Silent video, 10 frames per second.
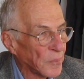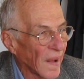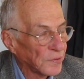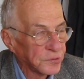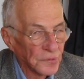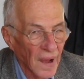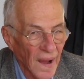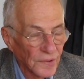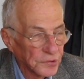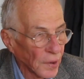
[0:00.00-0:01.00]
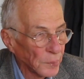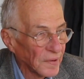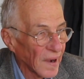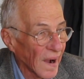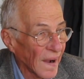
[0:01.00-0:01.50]
That's not something
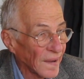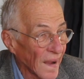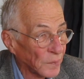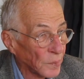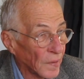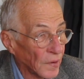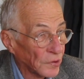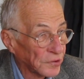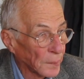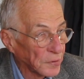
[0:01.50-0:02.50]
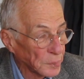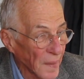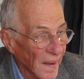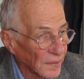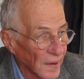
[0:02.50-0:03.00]
I have subject
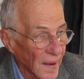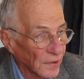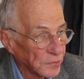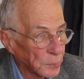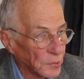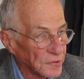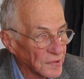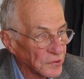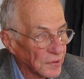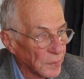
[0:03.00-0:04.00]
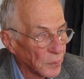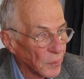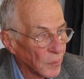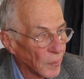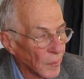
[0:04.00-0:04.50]
matter expertise. No,
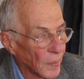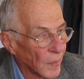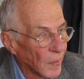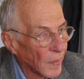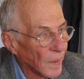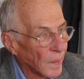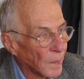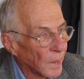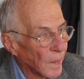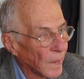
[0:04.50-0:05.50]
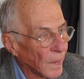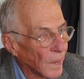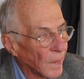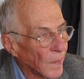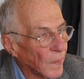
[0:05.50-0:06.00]
I understand it. But I think it's
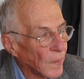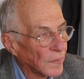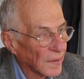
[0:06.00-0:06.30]
consistent with what